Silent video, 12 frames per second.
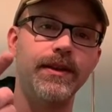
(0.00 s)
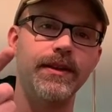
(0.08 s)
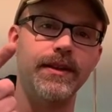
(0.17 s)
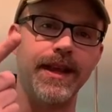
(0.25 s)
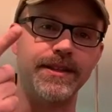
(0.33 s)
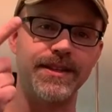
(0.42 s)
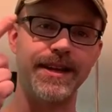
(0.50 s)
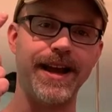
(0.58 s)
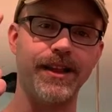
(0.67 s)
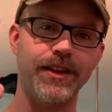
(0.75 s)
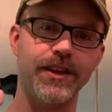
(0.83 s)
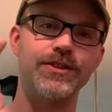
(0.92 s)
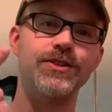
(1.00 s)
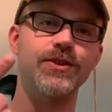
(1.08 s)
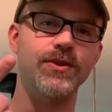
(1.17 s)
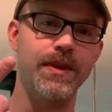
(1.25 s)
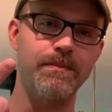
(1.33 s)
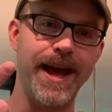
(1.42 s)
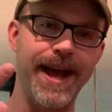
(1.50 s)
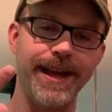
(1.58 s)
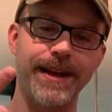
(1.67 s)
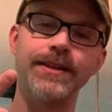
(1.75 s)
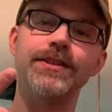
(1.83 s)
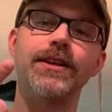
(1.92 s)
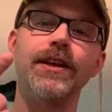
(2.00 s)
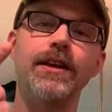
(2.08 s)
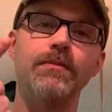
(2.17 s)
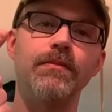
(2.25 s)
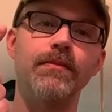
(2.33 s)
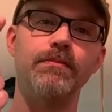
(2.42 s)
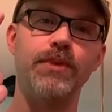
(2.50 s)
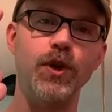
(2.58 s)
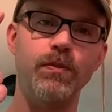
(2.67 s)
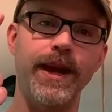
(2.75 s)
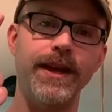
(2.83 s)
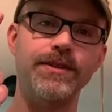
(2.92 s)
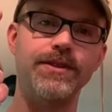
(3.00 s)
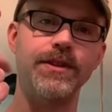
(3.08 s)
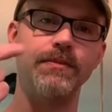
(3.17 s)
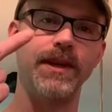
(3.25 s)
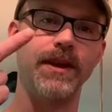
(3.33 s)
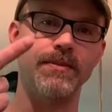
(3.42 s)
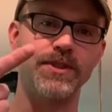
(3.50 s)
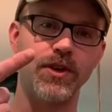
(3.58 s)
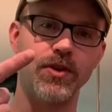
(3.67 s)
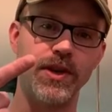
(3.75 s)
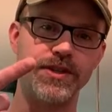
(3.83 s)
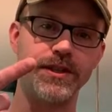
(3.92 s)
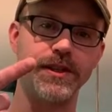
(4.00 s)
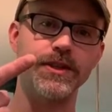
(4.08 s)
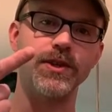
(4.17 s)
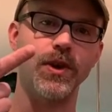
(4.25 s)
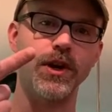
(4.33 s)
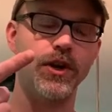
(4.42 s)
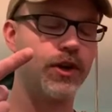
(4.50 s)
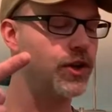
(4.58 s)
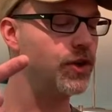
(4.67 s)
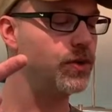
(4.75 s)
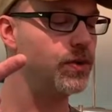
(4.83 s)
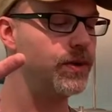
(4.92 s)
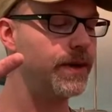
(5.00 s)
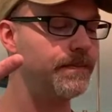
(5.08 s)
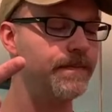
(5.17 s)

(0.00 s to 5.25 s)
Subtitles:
that's analogous to the maggot, pupates, becomes a chrysalis or a cocoon.